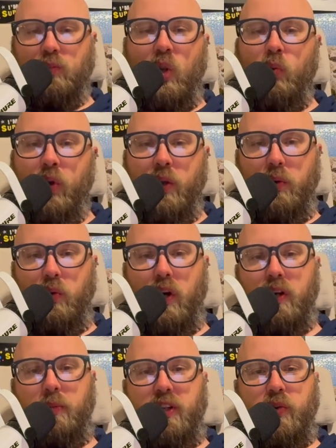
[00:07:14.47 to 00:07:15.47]
we would
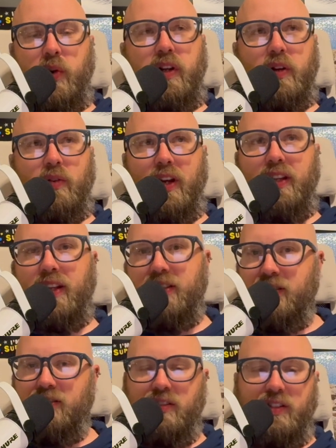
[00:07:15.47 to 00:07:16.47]
want to be treated, right?
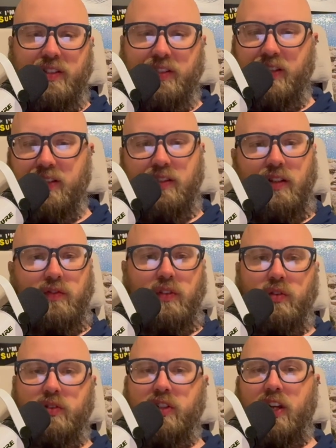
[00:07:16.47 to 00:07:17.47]
That's Jesus says, love the
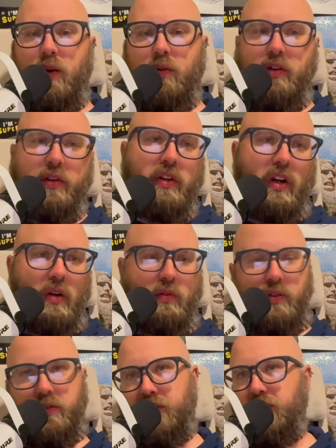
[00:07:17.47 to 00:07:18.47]
Lord your God with all your heart,
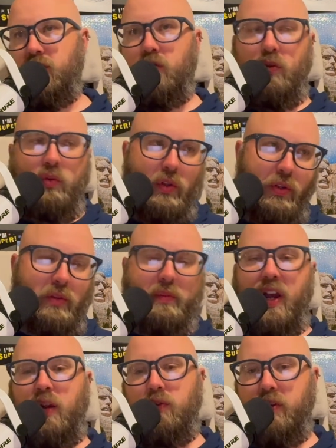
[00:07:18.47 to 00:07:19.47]
with all your soul, with all your
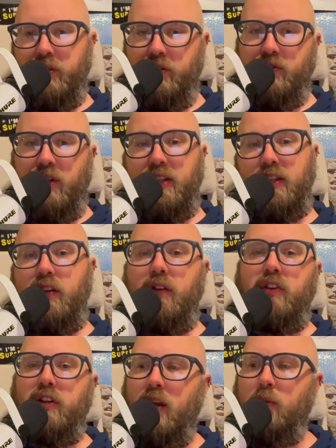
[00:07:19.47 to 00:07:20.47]
mind, with all your strength, and
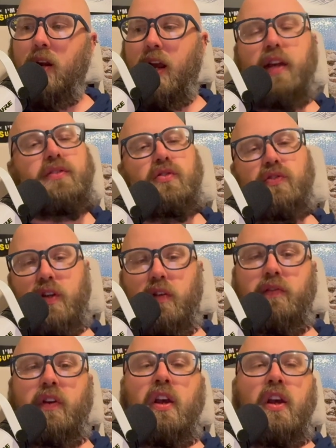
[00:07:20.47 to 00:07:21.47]
love your neighbor as
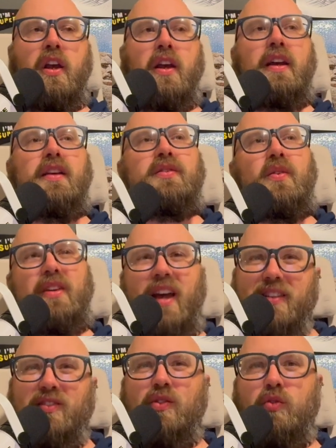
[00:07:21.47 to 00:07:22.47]
yourself. So
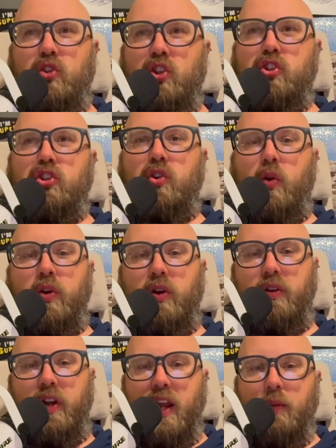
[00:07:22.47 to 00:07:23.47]
yes, you should show
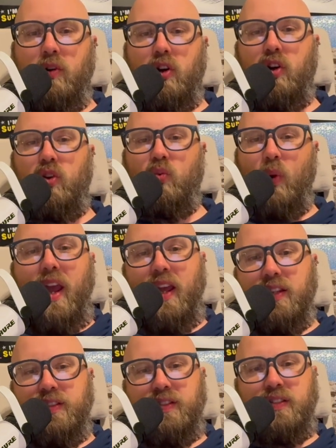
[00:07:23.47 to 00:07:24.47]
your neighbor
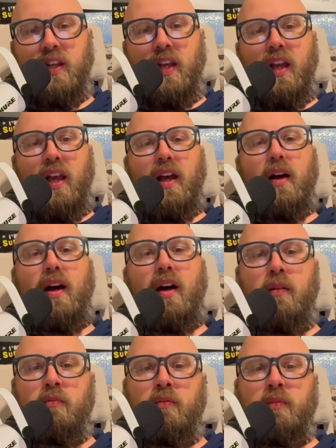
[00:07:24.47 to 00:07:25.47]
grace
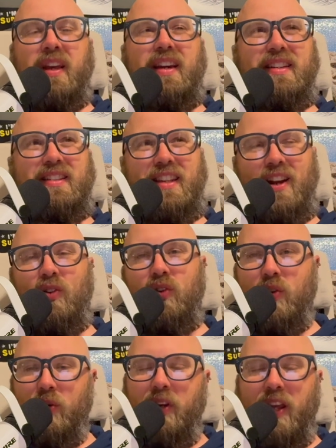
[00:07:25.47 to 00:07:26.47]
um, because they're
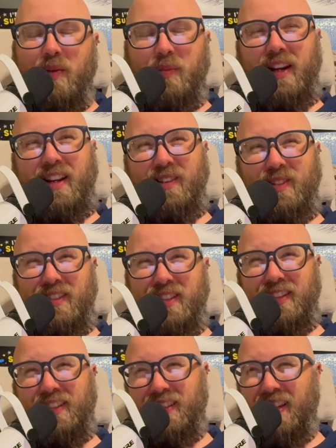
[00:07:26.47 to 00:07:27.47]
learning. But here's
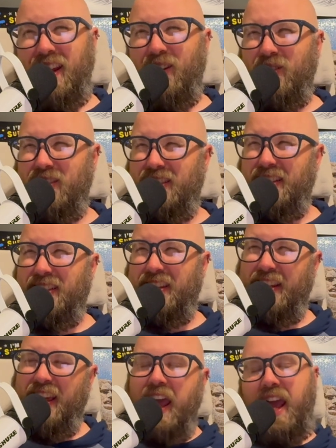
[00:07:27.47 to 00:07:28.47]
the here's the
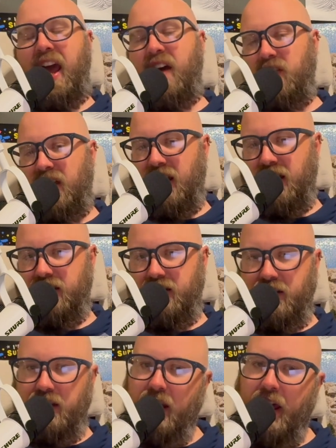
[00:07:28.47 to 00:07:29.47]
the caveat
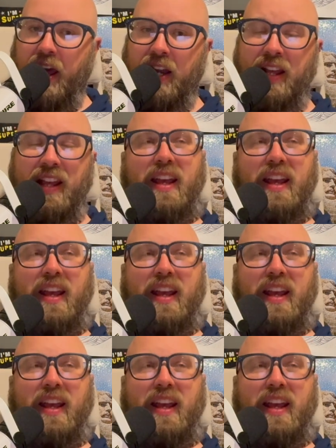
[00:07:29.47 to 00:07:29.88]
to that